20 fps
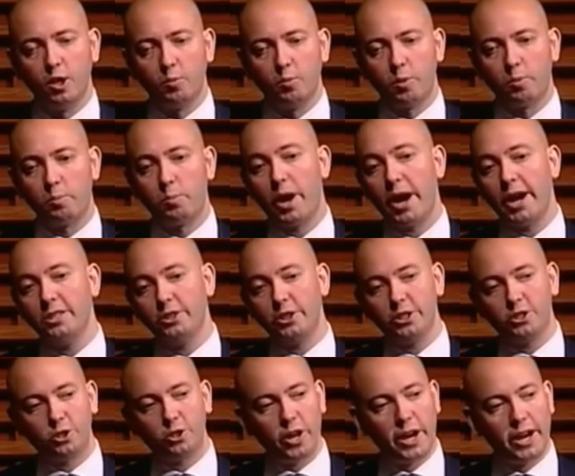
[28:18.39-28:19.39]

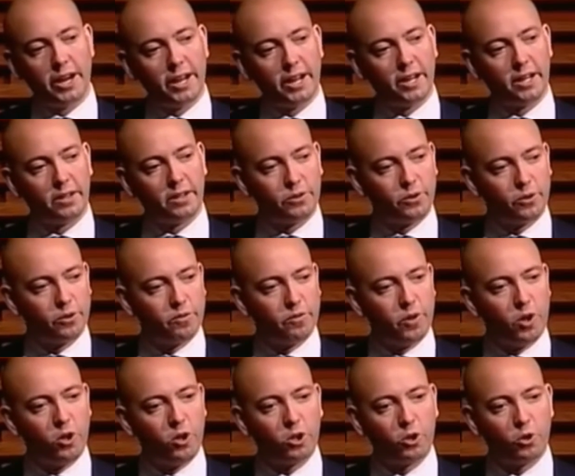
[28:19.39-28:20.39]
Proprietary trading through the
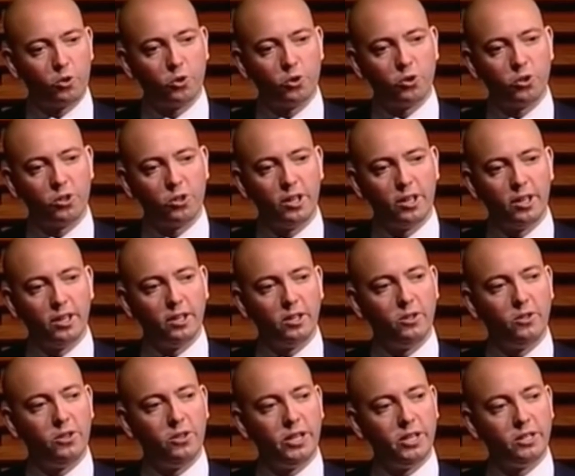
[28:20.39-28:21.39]
Volcker Rule,
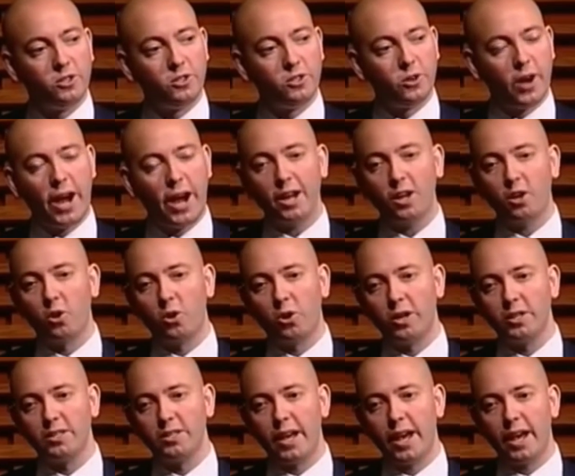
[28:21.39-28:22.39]
you need to outlaw
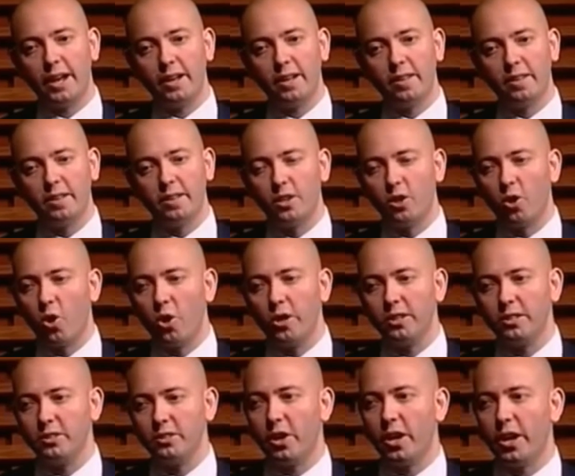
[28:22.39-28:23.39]
it. And the law
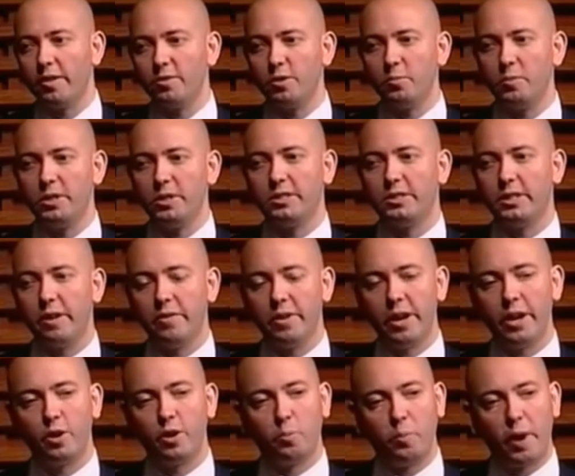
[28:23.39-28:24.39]
does not have to be
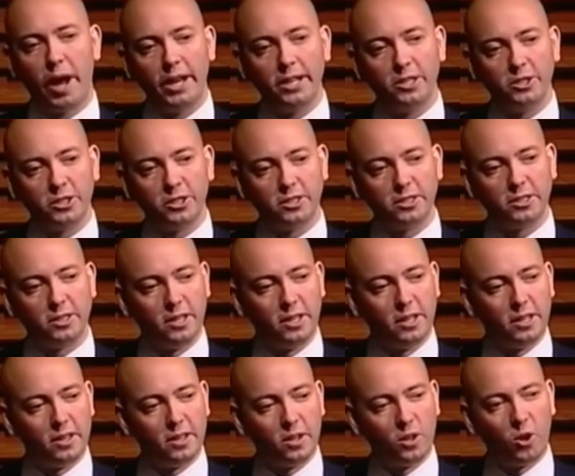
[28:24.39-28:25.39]
700 pages.
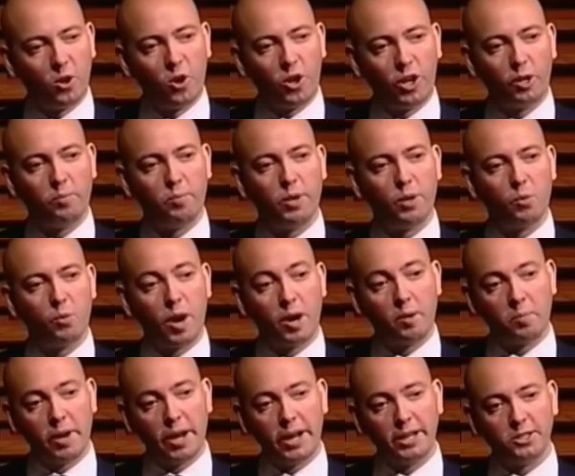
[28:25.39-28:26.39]
The law can be
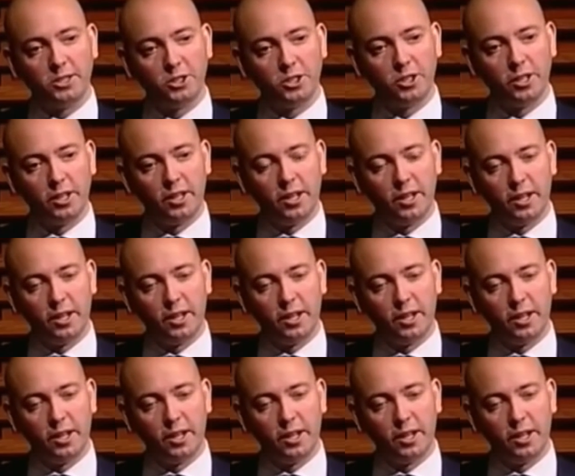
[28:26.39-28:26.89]
1 page.